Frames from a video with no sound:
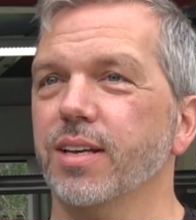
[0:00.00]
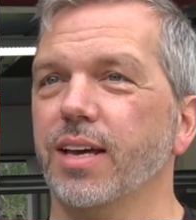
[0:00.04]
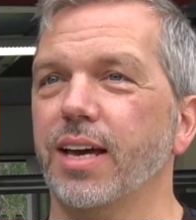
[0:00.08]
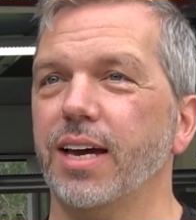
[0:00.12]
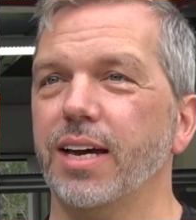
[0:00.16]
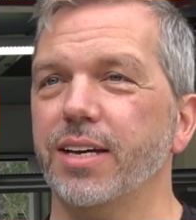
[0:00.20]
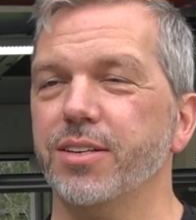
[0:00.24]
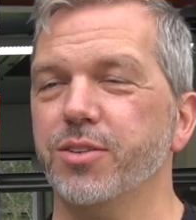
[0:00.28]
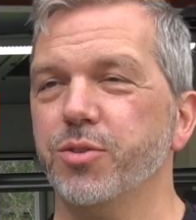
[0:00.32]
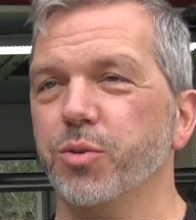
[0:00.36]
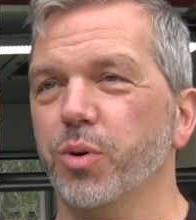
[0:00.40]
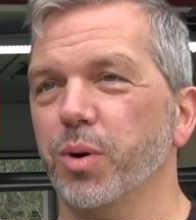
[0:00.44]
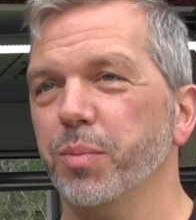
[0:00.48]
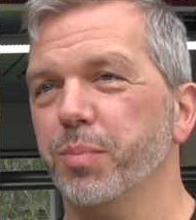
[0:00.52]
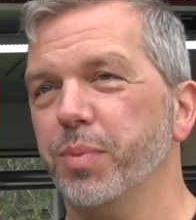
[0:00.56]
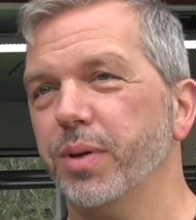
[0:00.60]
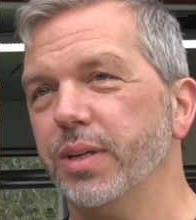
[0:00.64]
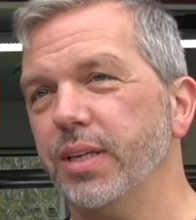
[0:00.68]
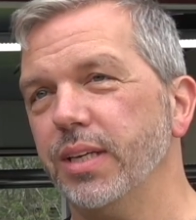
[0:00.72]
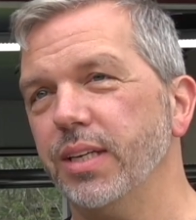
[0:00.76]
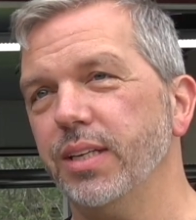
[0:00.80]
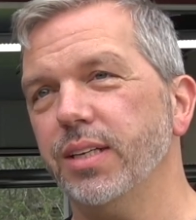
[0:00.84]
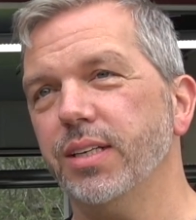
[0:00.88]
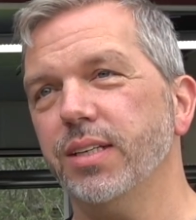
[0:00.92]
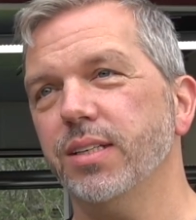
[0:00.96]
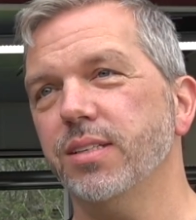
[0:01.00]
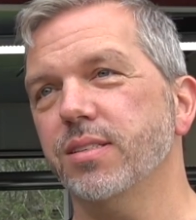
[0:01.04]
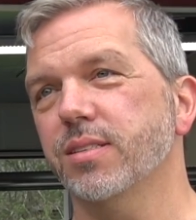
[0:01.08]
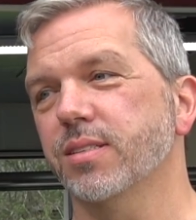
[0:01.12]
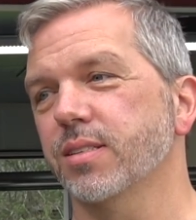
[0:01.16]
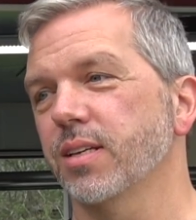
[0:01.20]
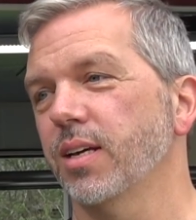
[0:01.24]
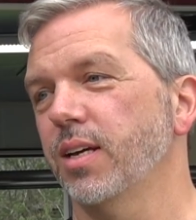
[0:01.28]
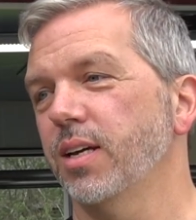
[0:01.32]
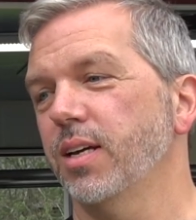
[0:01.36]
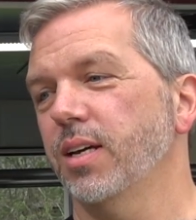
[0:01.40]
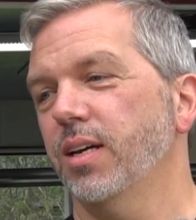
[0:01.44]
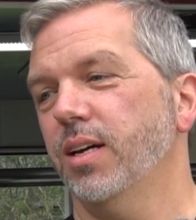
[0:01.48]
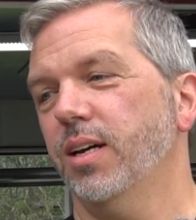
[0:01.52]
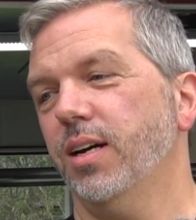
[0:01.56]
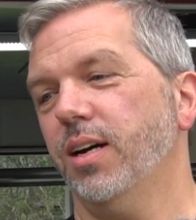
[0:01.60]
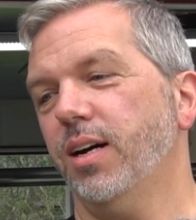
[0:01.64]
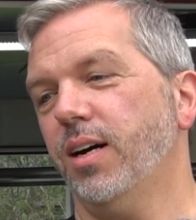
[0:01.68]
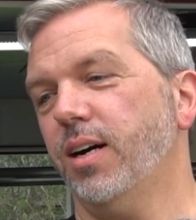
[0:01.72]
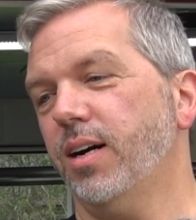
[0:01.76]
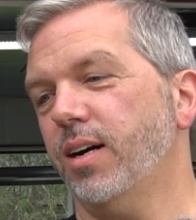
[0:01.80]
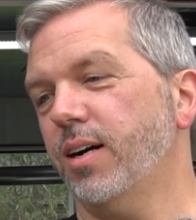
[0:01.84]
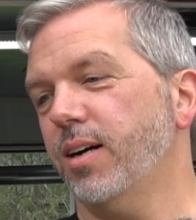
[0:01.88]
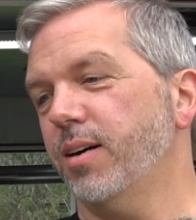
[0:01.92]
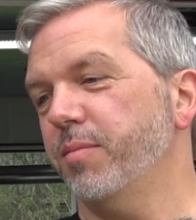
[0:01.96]
to add to our paninis,
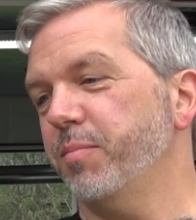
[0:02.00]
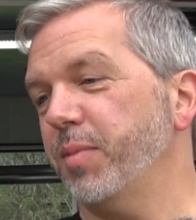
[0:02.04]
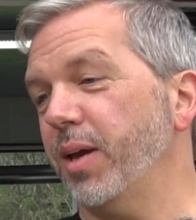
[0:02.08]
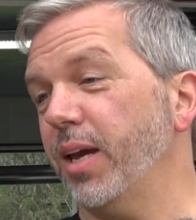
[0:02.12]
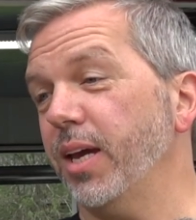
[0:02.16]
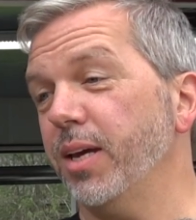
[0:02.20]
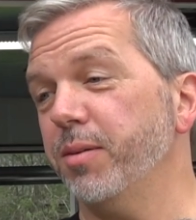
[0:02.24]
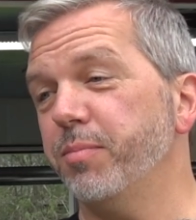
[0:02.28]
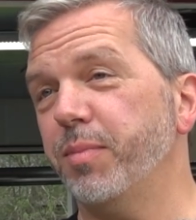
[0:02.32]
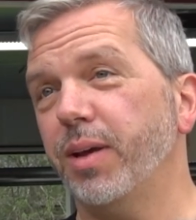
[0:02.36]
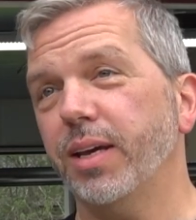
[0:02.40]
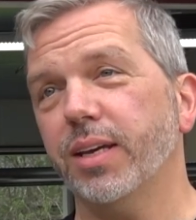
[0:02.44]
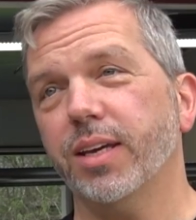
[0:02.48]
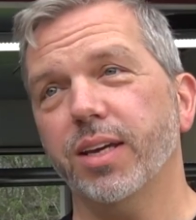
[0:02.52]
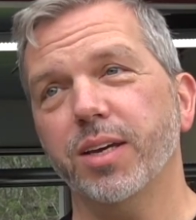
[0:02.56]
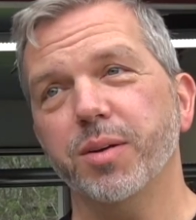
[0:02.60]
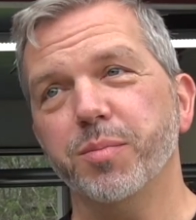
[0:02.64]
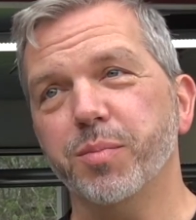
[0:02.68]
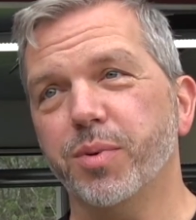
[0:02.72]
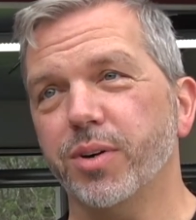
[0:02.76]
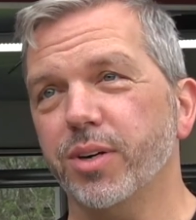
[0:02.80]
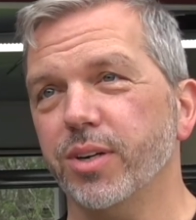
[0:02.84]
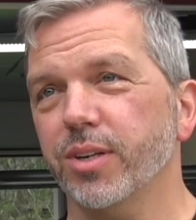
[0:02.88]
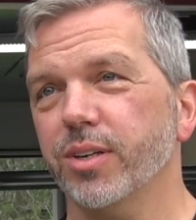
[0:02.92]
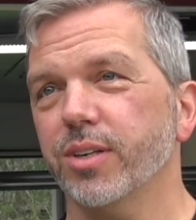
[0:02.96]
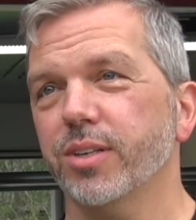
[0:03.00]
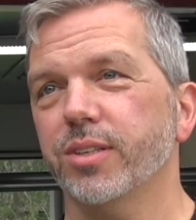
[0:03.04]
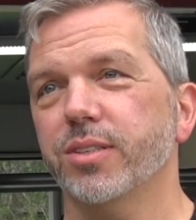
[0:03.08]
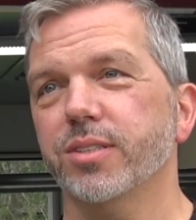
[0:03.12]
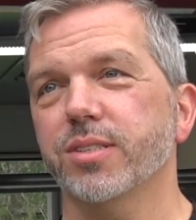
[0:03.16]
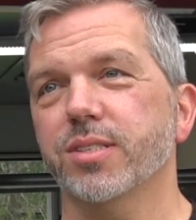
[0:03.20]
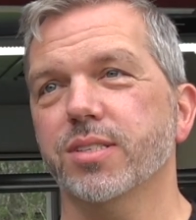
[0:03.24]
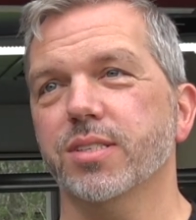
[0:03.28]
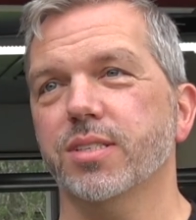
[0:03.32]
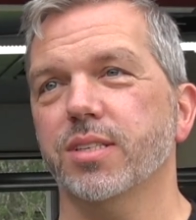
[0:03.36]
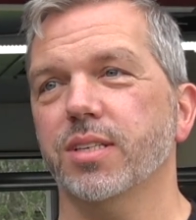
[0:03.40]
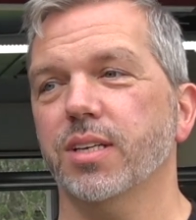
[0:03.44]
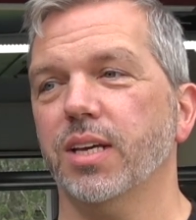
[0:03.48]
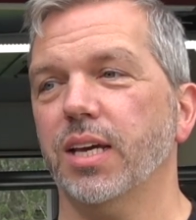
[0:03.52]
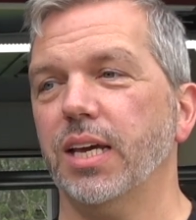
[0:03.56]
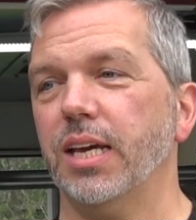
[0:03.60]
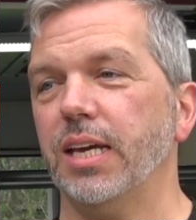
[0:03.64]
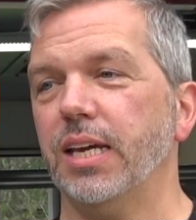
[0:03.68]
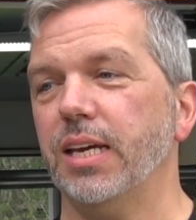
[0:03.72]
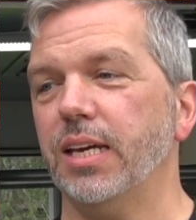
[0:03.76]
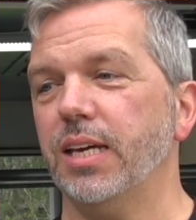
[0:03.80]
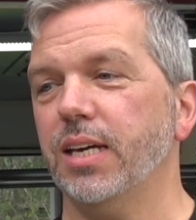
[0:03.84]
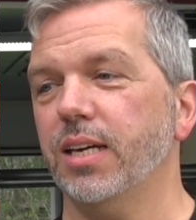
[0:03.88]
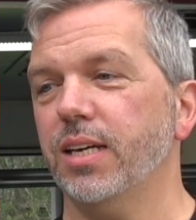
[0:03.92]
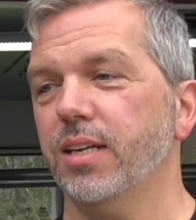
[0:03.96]
hand making burgers,
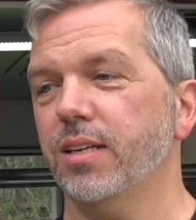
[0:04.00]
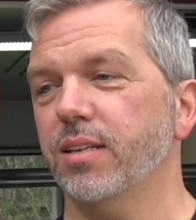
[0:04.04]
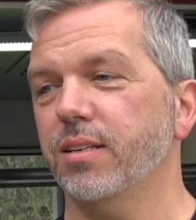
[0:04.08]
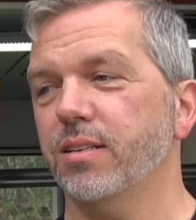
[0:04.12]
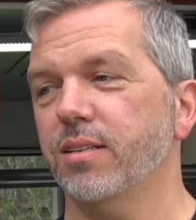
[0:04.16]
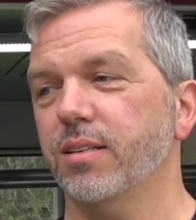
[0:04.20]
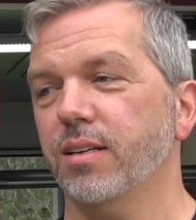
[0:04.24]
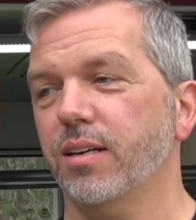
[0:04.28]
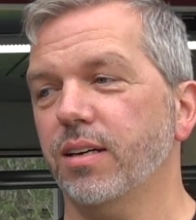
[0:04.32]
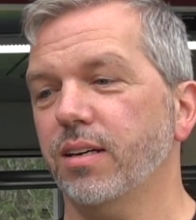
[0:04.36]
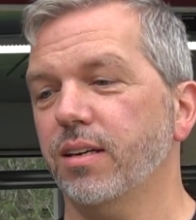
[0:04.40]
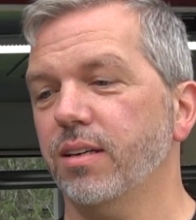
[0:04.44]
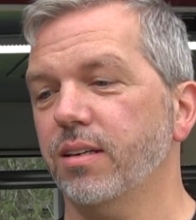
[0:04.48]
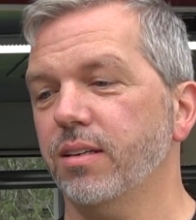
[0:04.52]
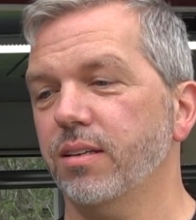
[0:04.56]
and